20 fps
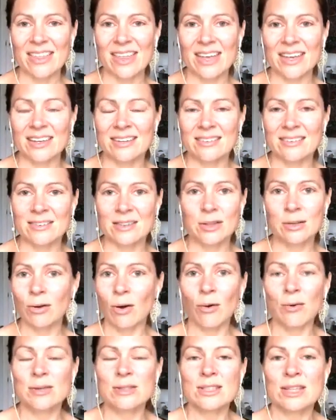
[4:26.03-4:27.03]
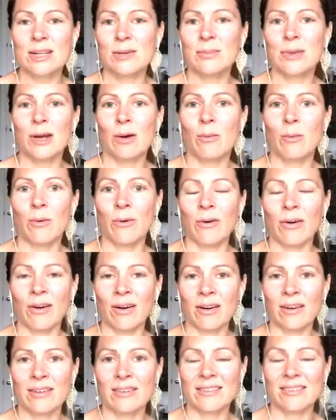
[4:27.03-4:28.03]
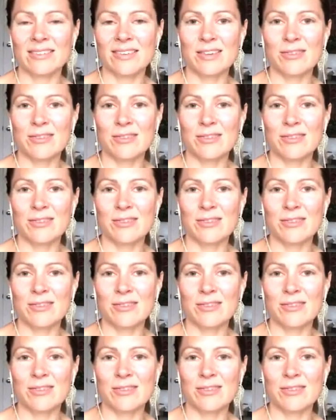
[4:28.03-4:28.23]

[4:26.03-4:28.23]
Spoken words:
then you're always going to be at war.